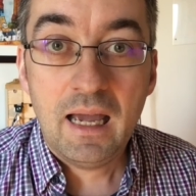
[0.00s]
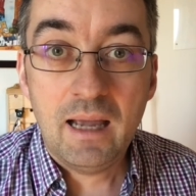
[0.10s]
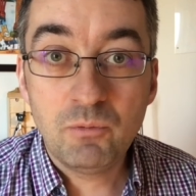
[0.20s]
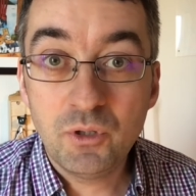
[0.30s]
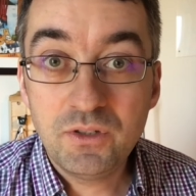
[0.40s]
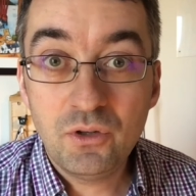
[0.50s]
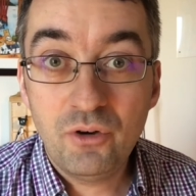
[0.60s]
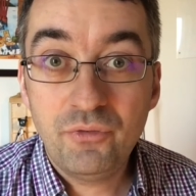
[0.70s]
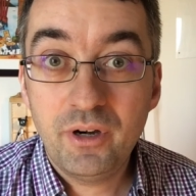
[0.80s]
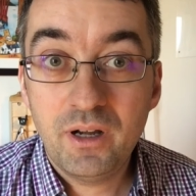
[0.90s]
I'm going to
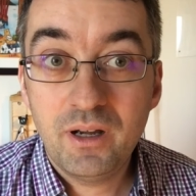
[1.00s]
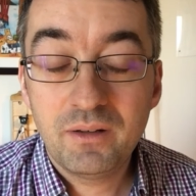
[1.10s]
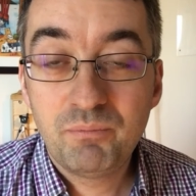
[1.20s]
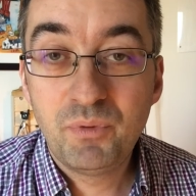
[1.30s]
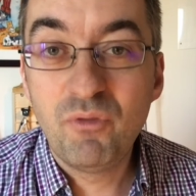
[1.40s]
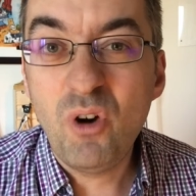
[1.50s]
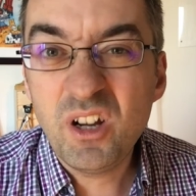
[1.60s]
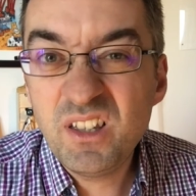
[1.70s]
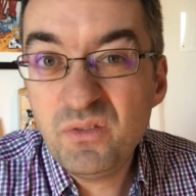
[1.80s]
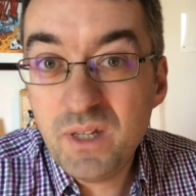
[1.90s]
offer a
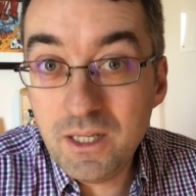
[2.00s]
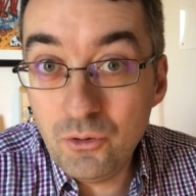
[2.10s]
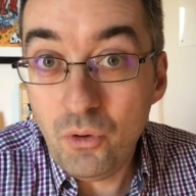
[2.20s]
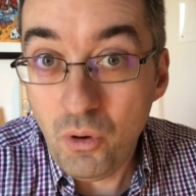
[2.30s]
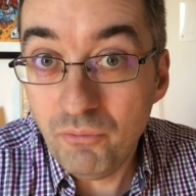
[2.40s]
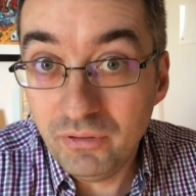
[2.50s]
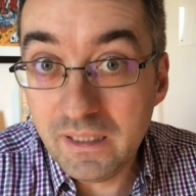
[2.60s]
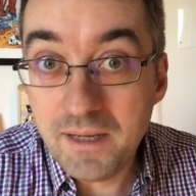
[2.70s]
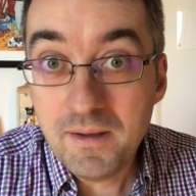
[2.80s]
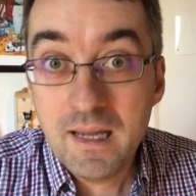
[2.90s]
provocative keynote,
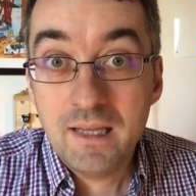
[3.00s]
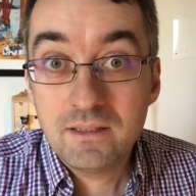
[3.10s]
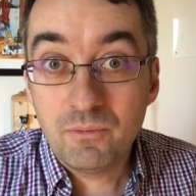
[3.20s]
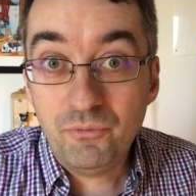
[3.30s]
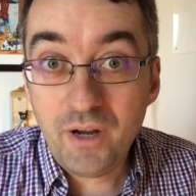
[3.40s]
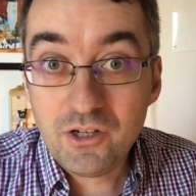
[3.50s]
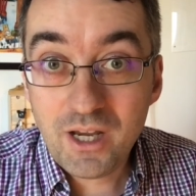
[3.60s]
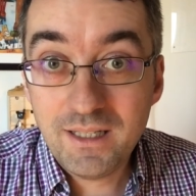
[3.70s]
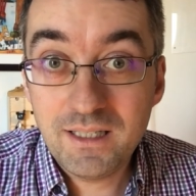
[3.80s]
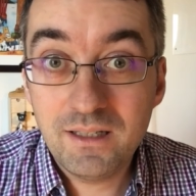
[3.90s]
hopefully, some fresh
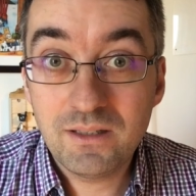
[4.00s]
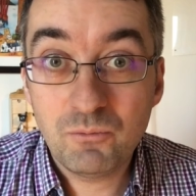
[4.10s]
ideas.